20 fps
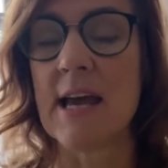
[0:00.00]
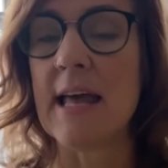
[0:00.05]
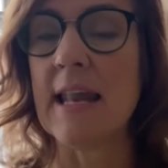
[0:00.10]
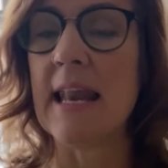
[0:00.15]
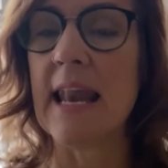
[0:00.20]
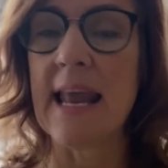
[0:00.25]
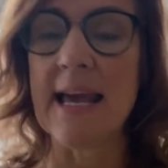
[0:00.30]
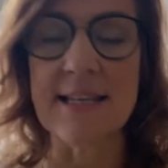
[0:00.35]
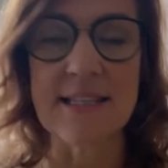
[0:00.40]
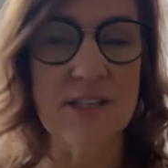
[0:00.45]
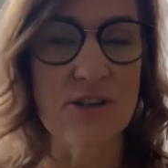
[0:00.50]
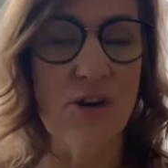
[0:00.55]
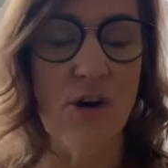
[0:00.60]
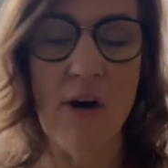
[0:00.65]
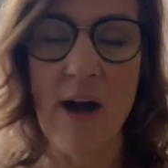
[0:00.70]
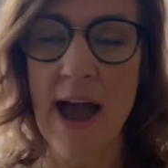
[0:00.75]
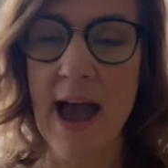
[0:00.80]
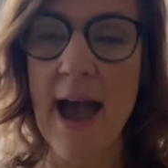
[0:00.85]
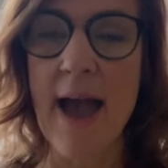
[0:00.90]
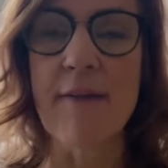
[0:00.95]
and let's
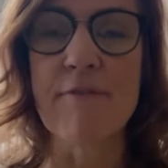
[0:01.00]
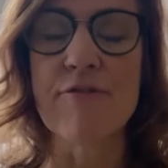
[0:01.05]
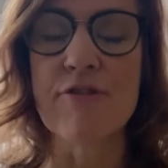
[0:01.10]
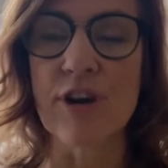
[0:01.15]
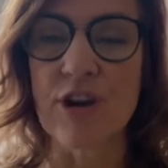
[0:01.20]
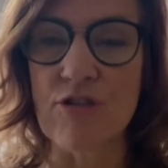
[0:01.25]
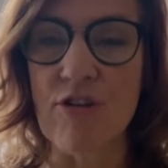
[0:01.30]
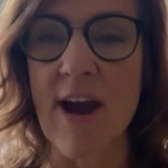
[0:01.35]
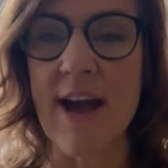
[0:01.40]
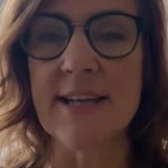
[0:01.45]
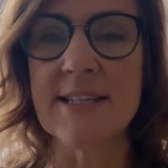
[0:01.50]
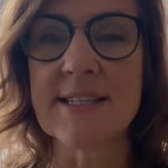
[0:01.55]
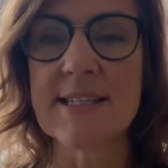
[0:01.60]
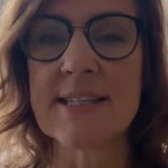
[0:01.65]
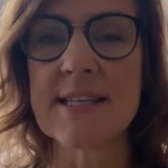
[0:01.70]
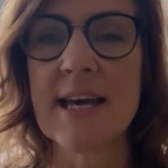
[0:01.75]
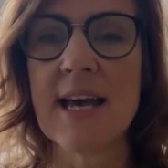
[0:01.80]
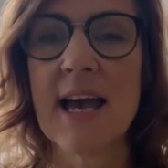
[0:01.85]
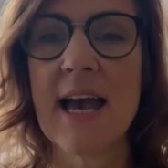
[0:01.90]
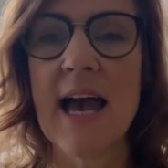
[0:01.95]
not have
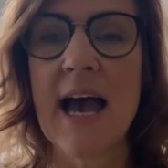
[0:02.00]
regrets